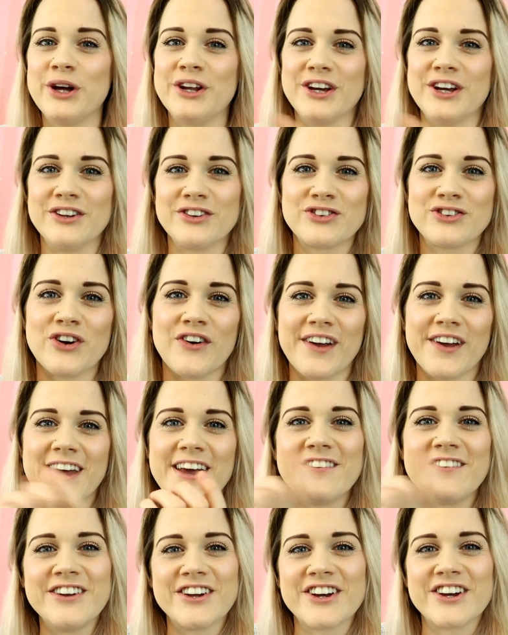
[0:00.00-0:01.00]
pudding. Sorry, I
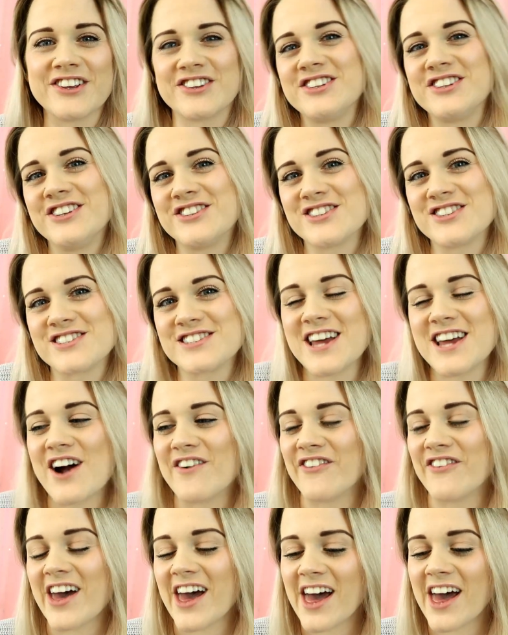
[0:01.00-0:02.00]
keep looking, she's just
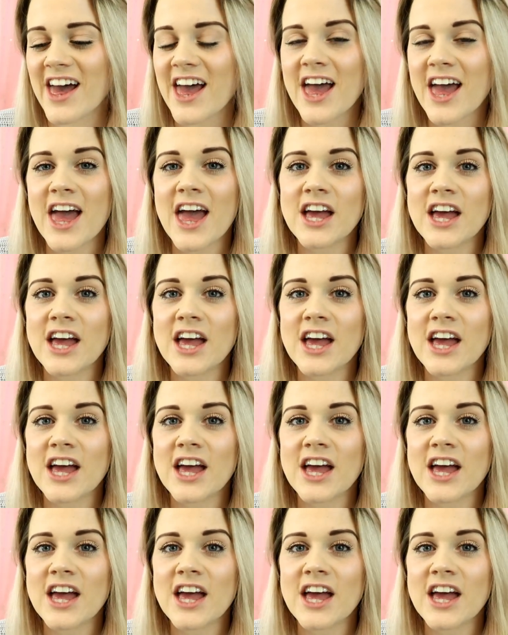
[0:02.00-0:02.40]
down there.